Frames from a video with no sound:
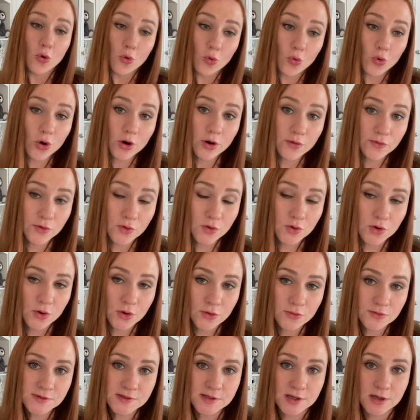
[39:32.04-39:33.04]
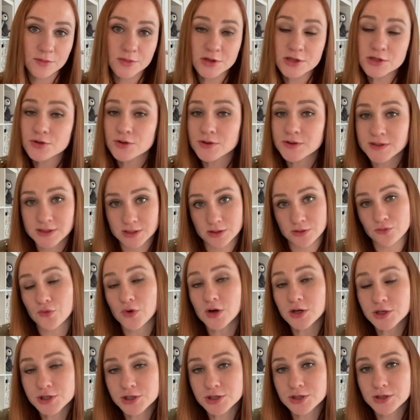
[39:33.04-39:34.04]
Or if you know some interesting
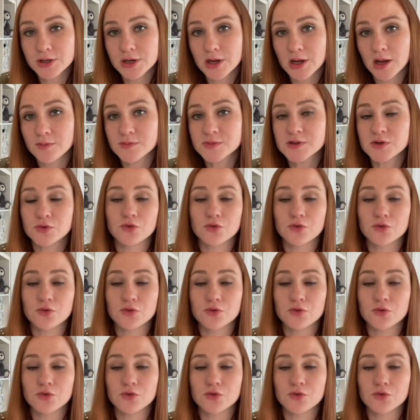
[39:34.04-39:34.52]
Russian names